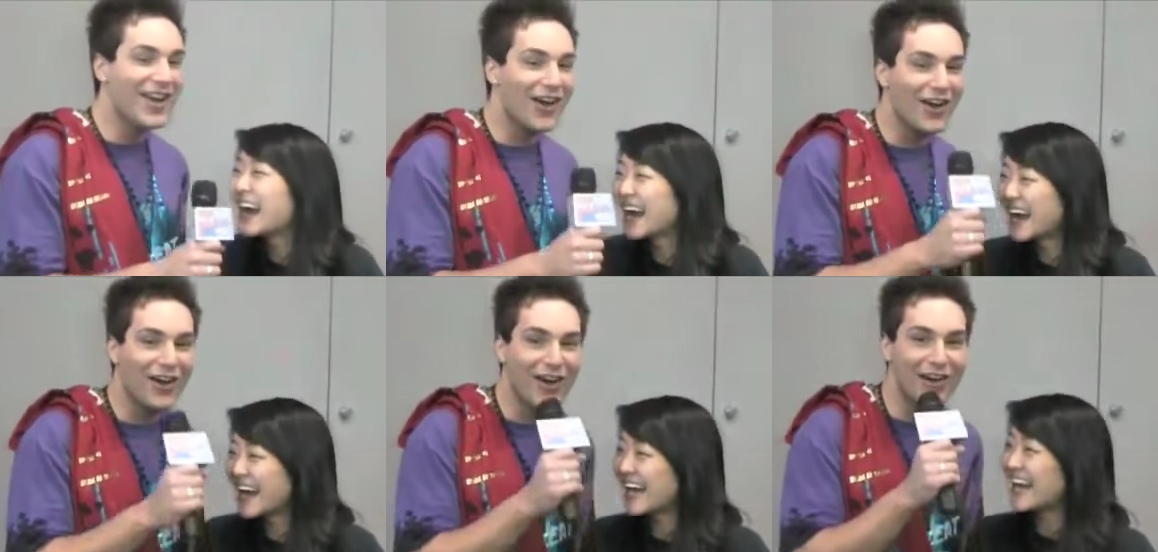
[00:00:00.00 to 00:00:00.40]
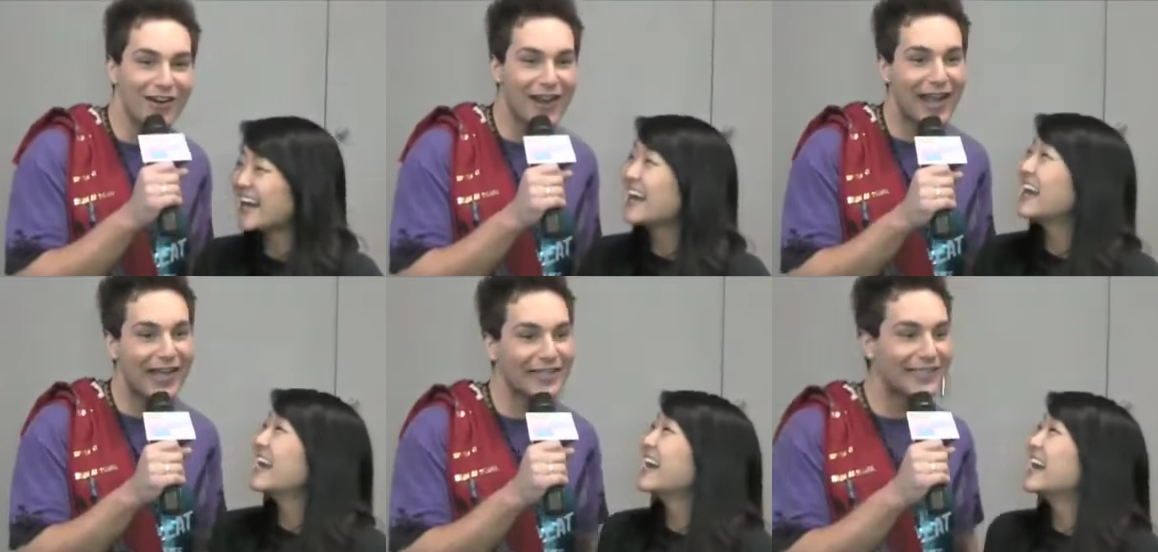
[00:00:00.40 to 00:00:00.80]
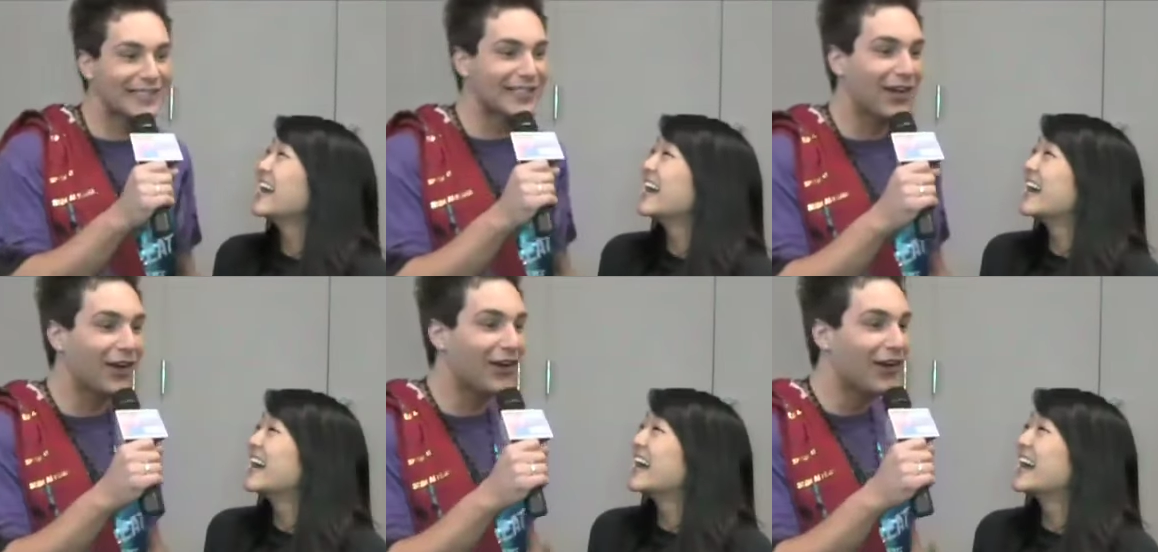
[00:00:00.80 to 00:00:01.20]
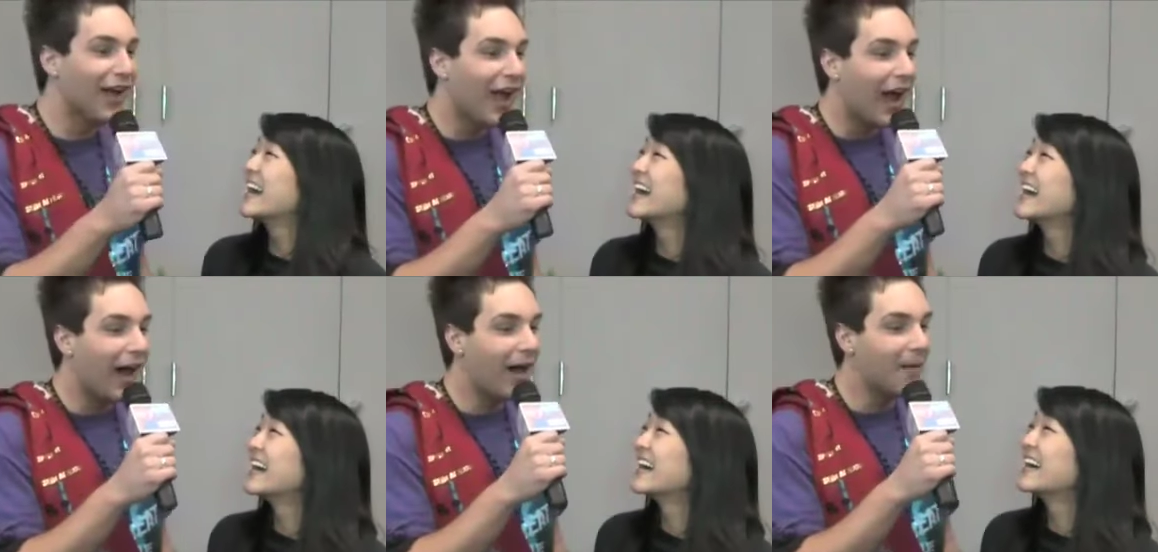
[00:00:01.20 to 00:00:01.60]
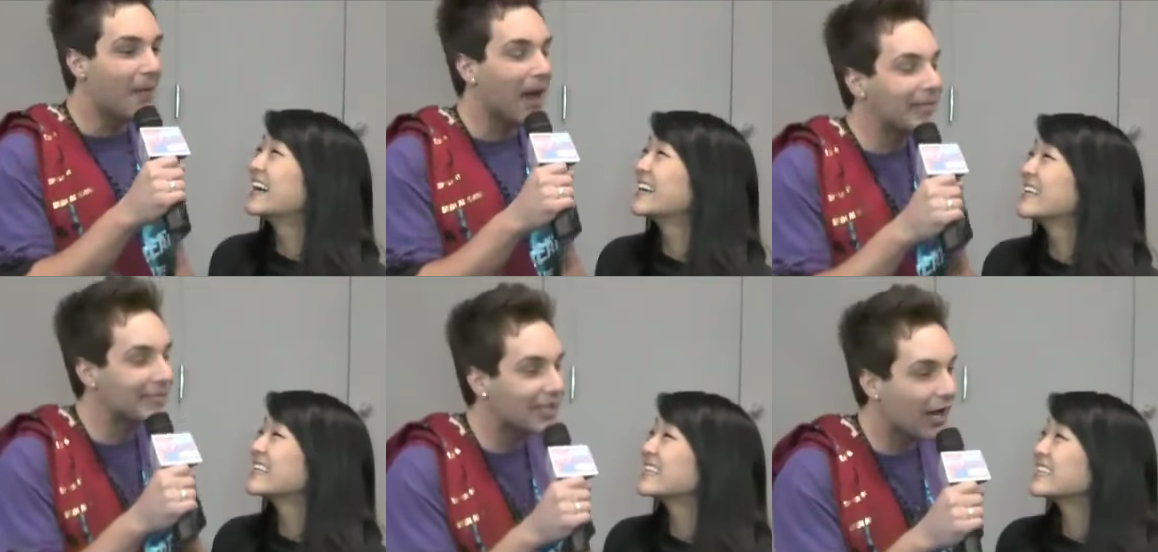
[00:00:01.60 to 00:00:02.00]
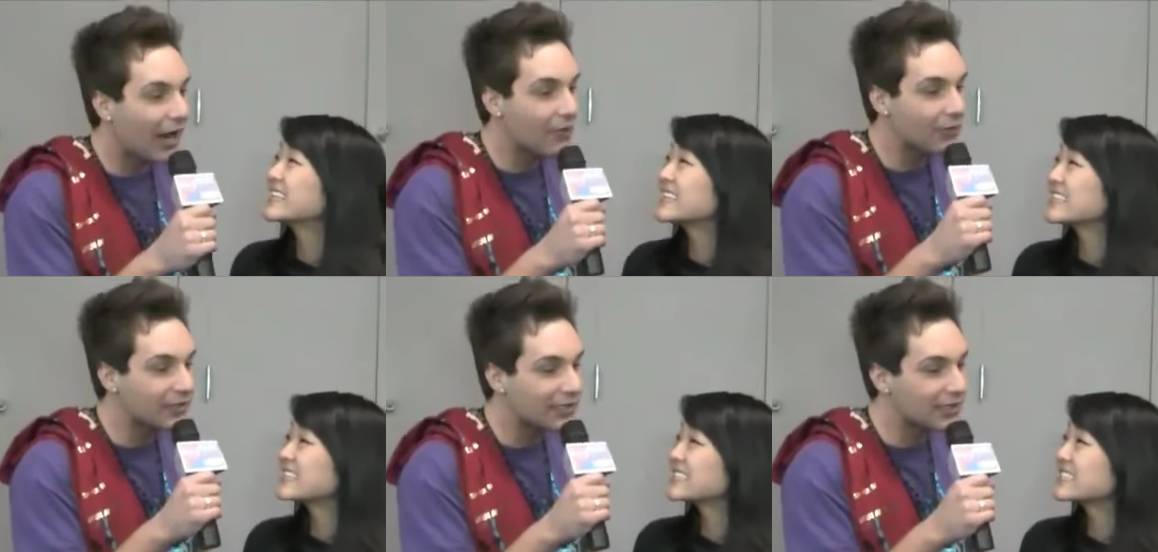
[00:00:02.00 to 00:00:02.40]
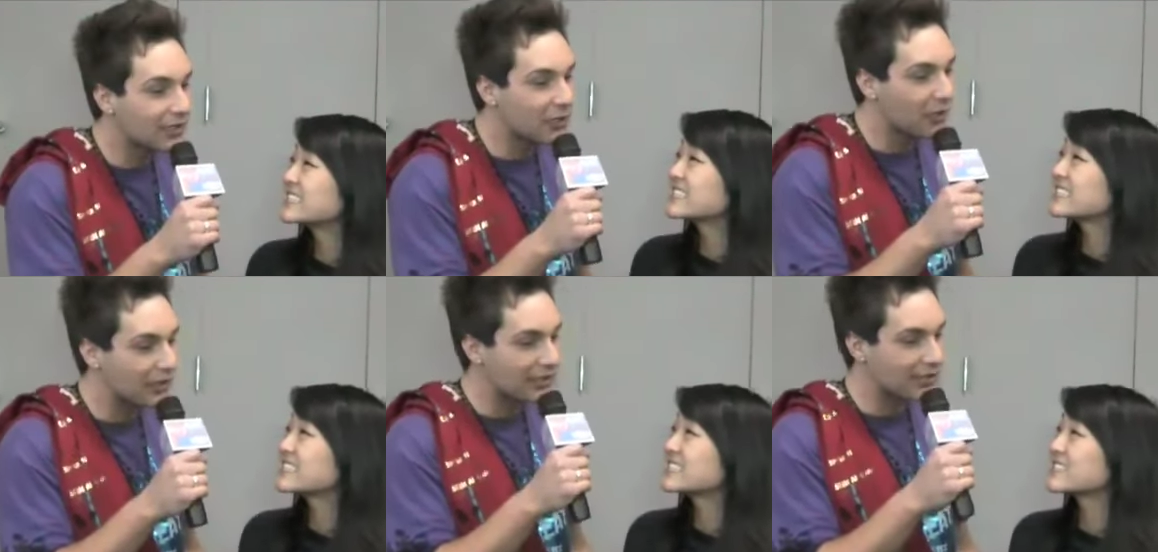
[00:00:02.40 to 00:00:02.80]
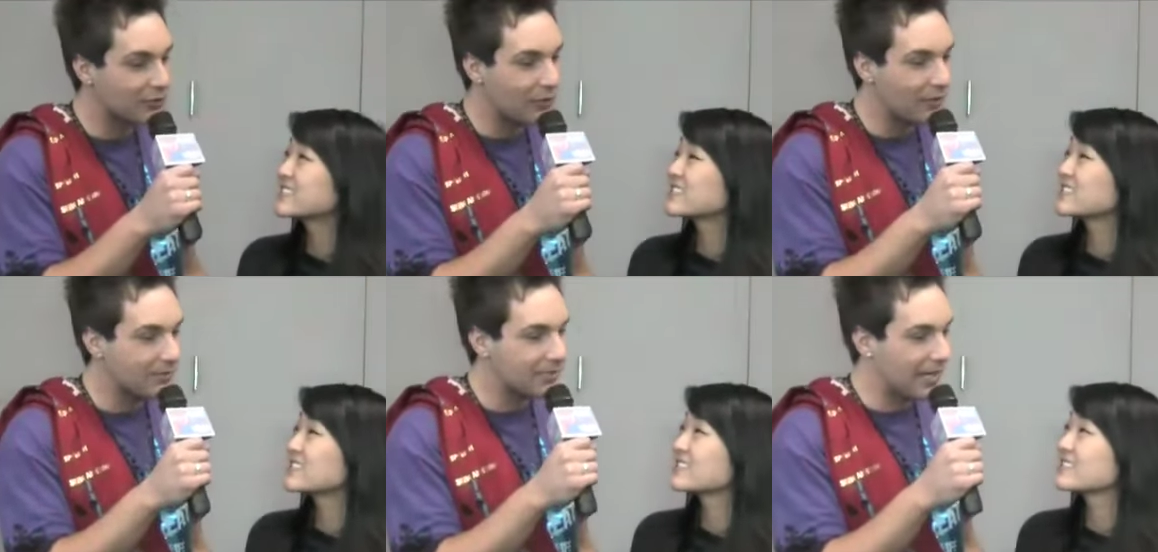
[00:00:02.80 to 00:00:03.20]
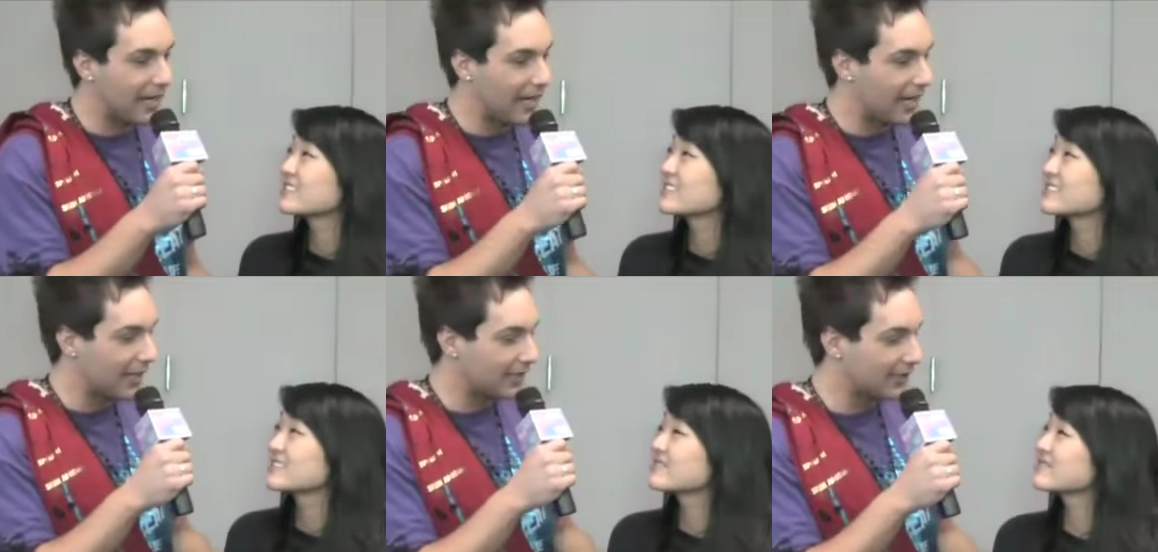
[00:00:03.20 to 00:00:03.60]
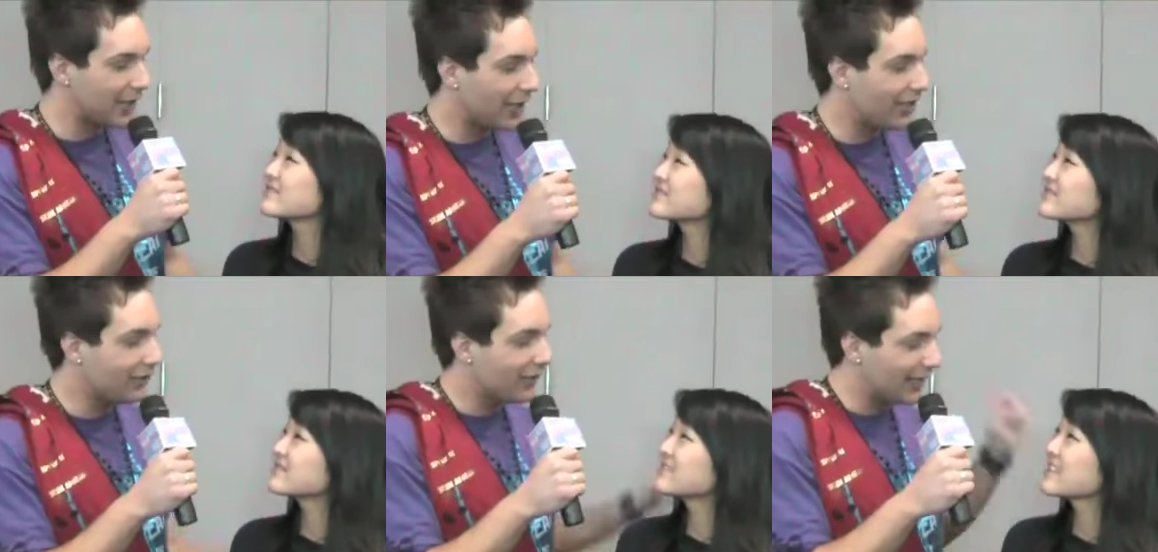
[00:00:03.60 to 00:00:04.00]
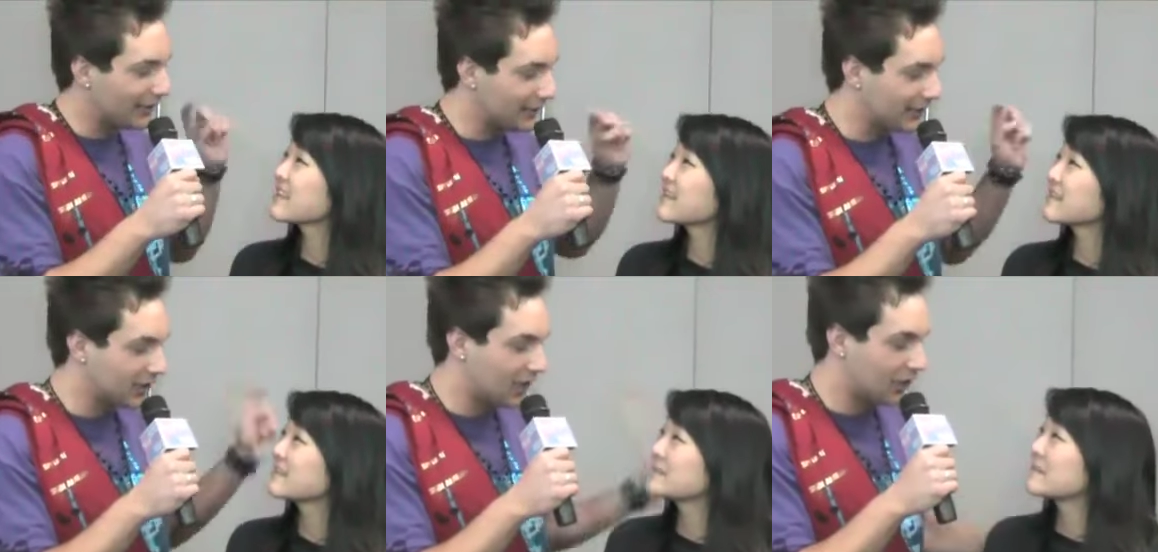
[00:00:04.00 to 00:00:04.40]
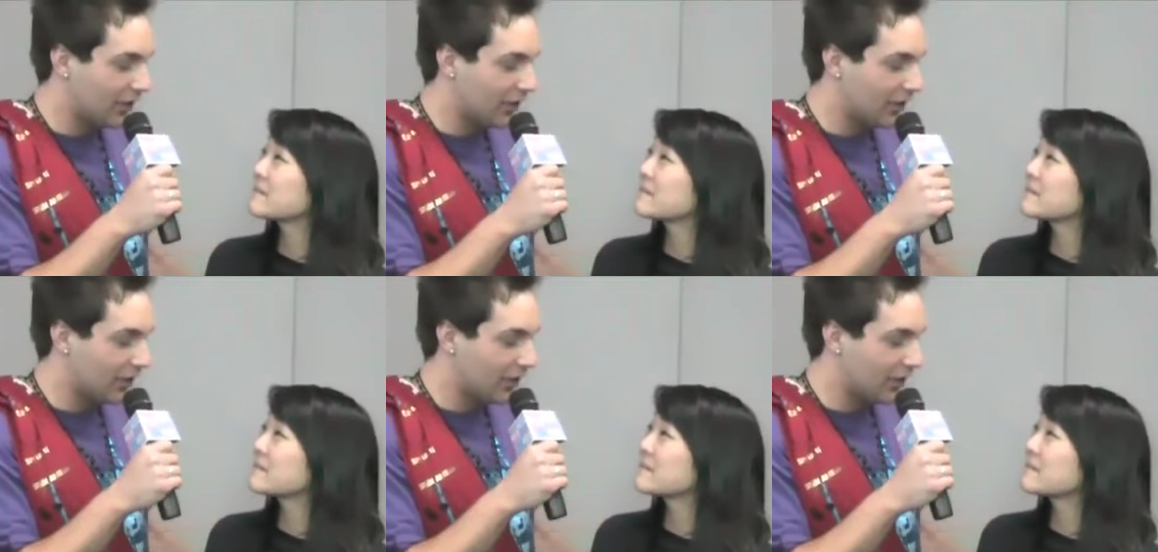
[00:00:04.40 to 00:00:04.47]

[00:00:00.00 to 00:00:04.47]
Speaker 1: no, okay. So um, I saw I went to the Quest website and I saw you and I clicked on